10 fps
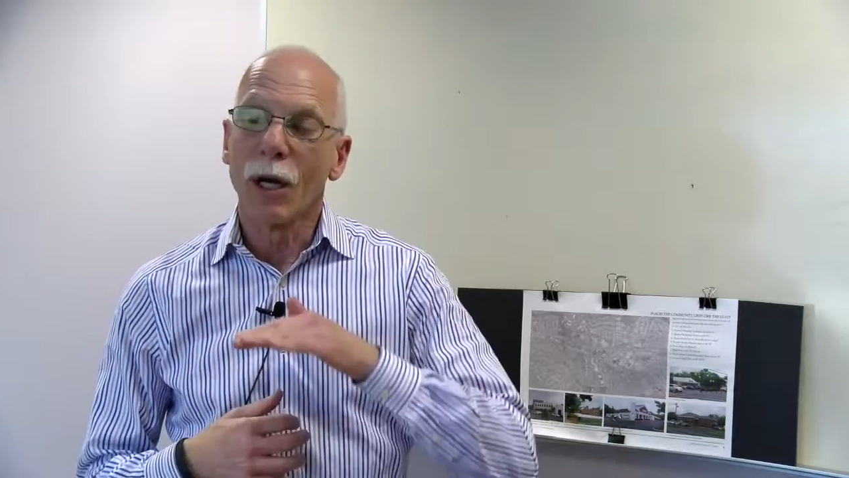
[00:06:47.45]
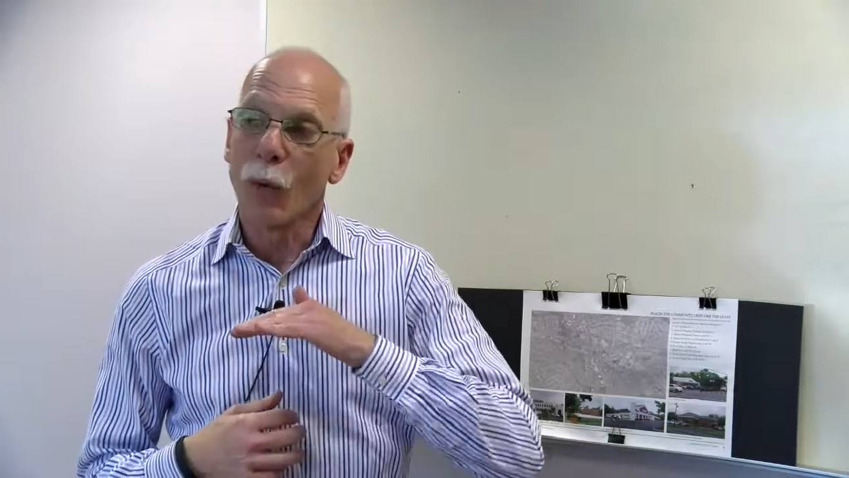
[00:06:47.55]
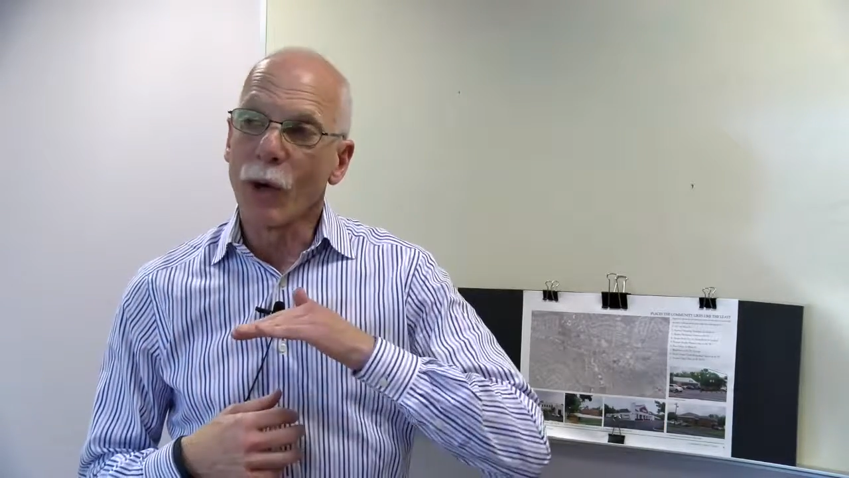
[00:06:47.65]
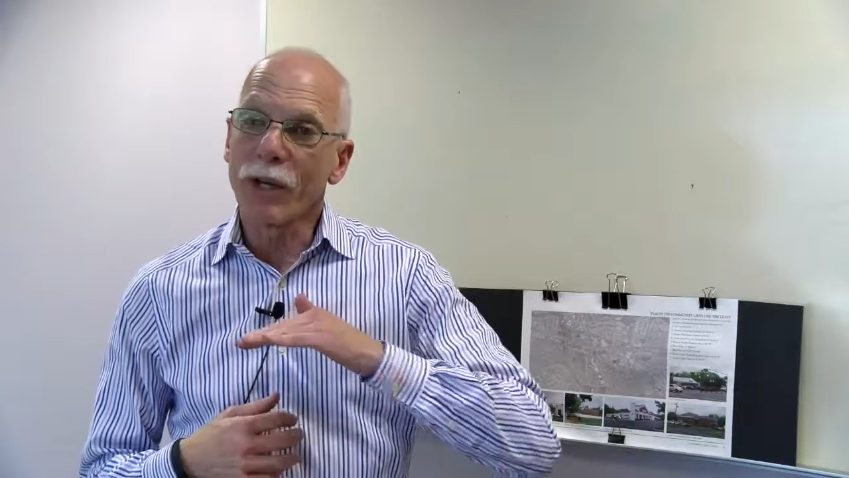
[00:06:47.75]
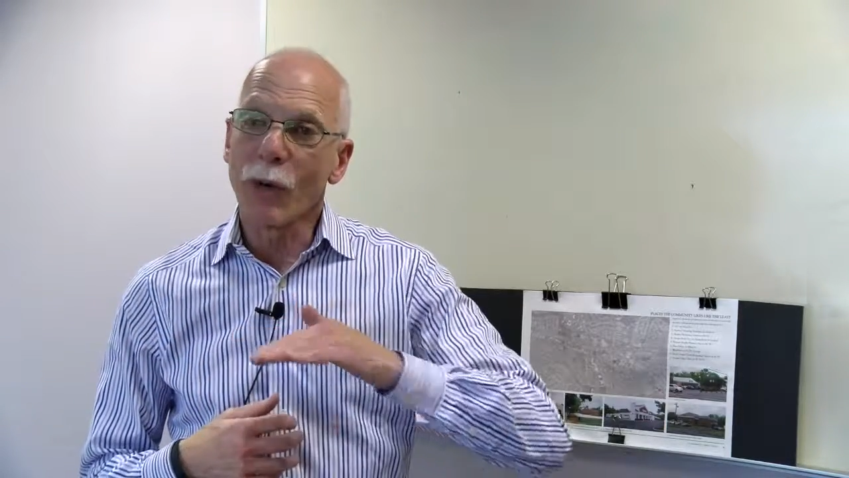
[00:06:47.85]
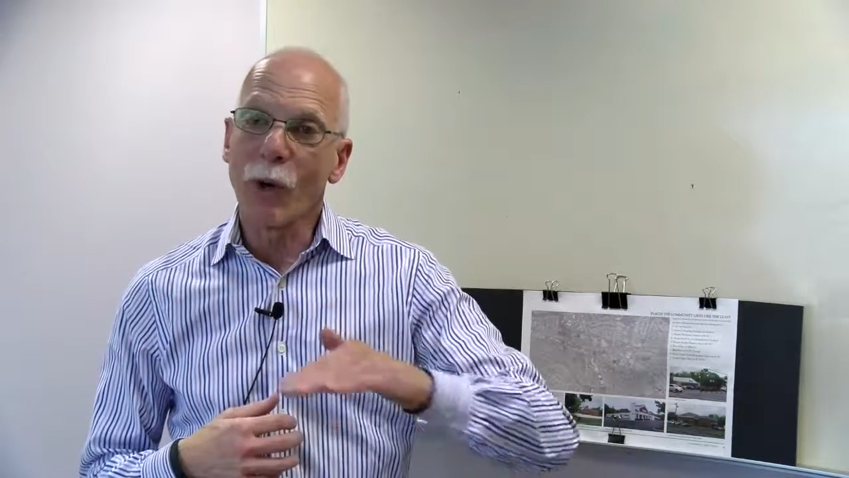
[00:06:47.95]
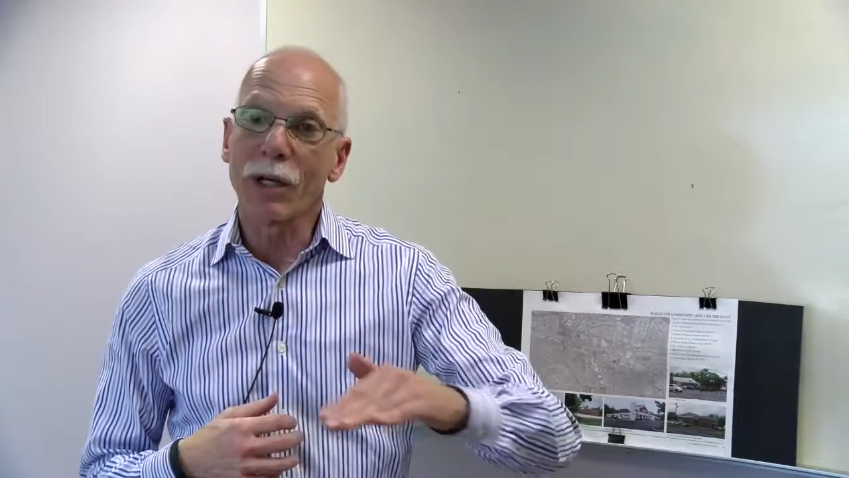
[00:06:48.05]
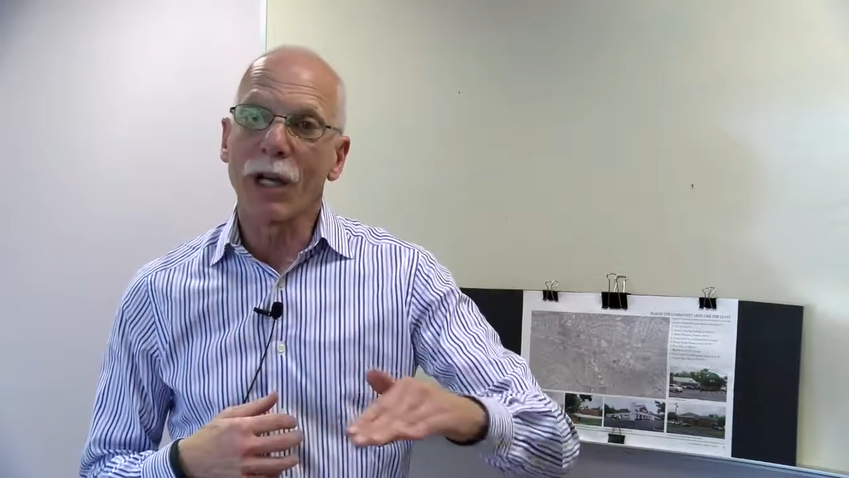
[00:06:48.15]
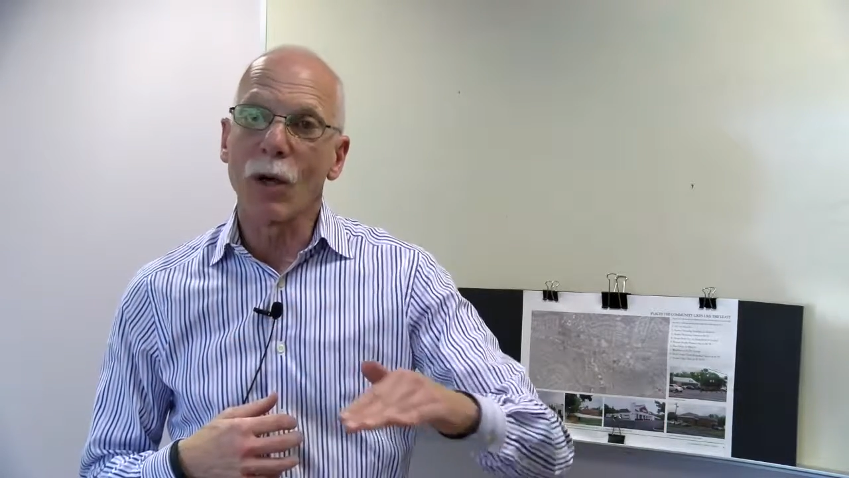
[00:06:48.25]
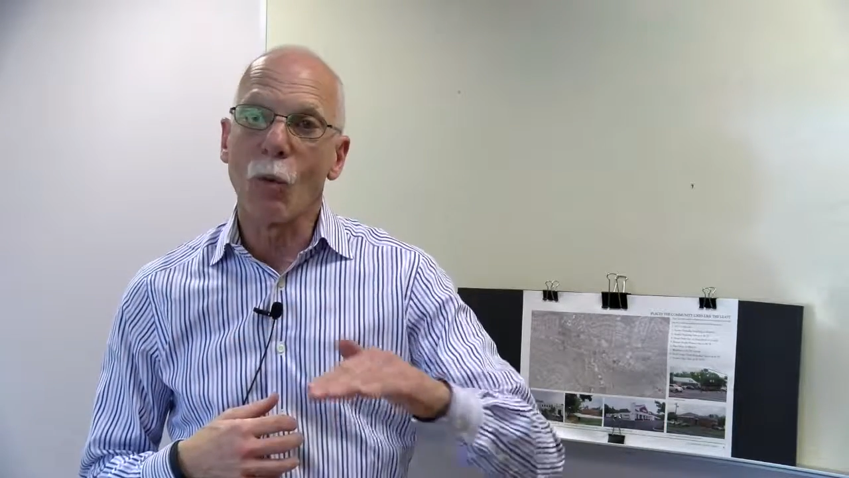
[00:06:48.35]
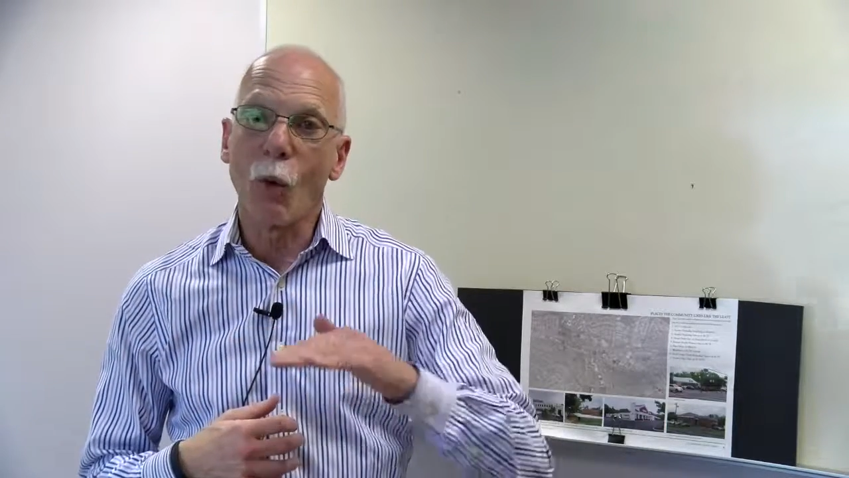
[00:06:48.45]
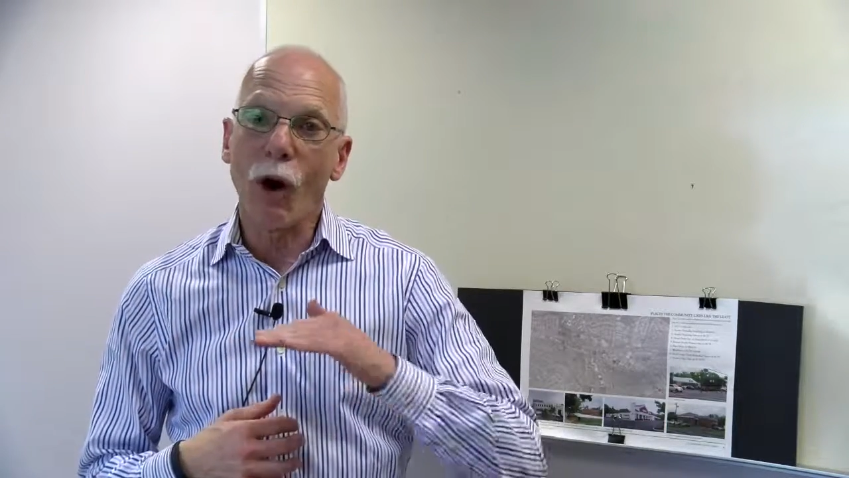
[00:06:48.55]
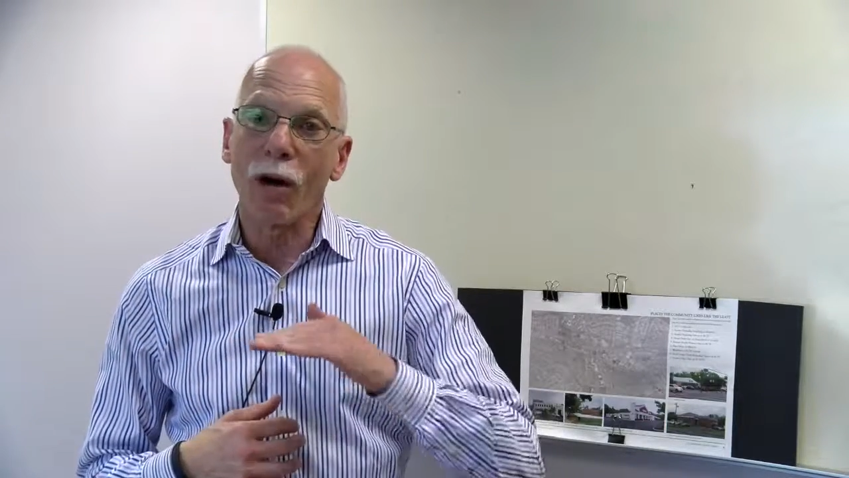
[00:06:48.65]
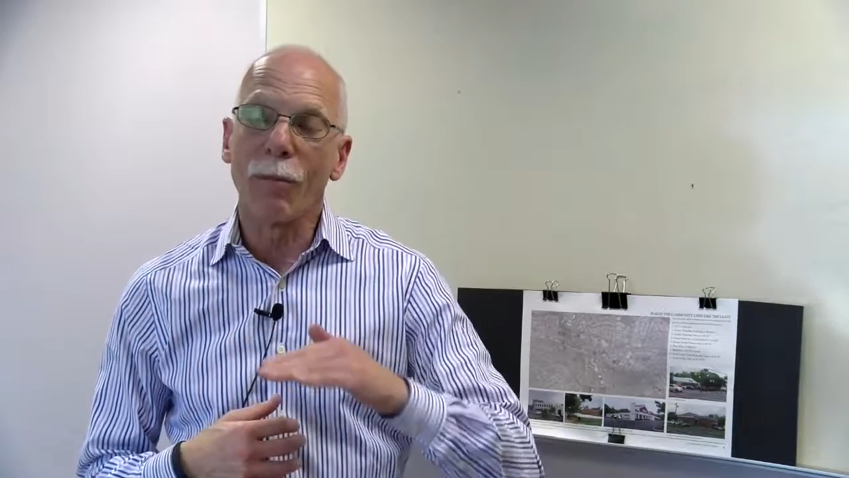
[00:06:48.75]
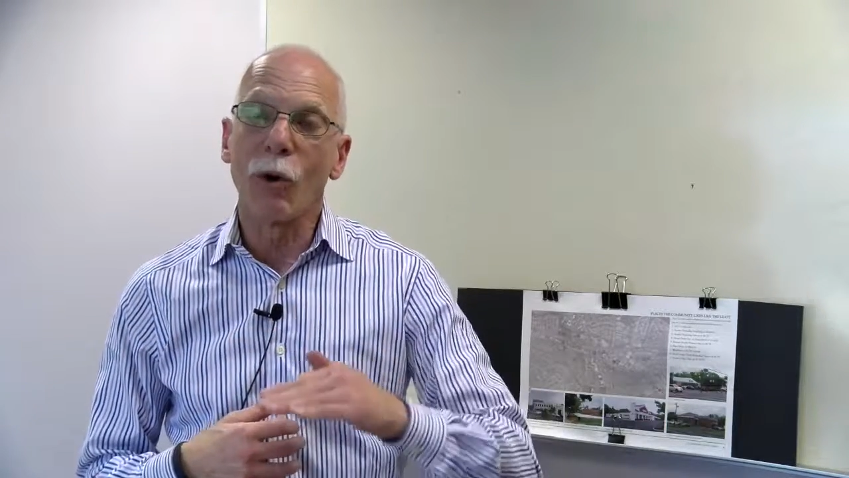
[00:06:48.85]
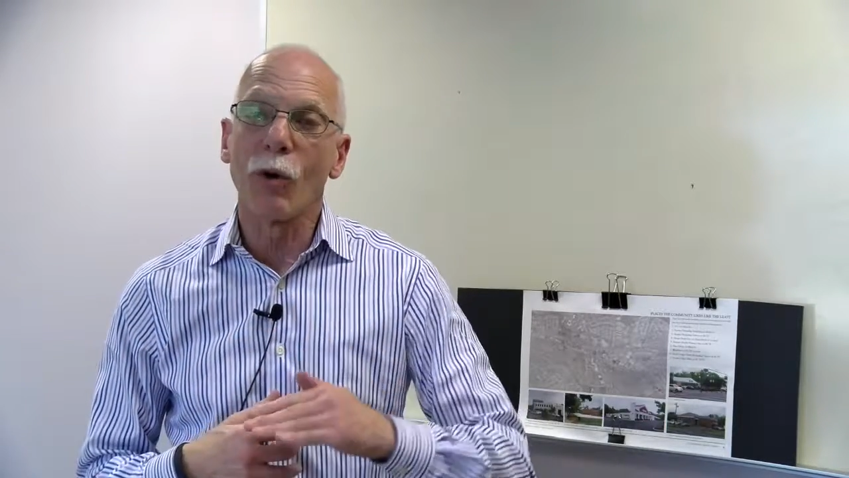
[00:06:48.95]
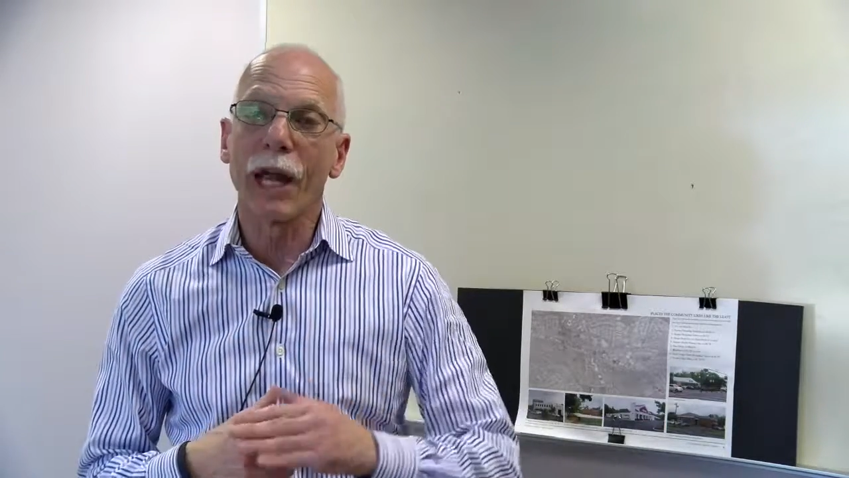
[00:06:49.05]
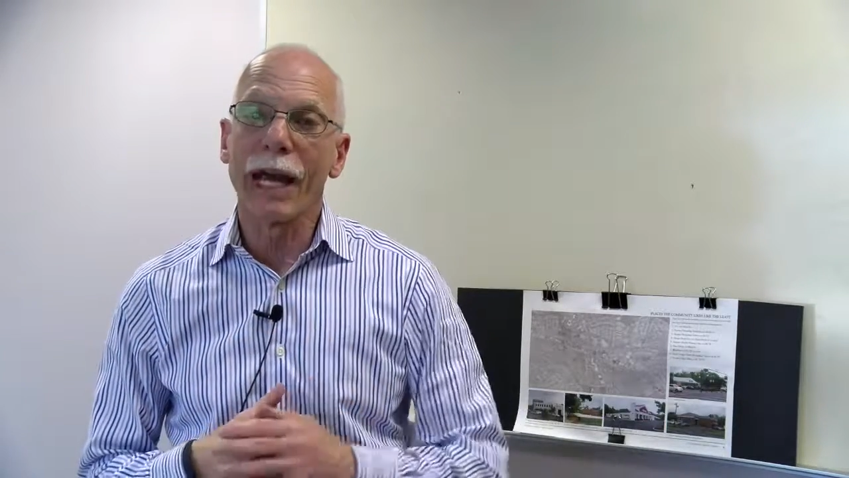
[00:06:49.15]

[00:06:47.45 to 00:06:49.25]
where they wanted a walkable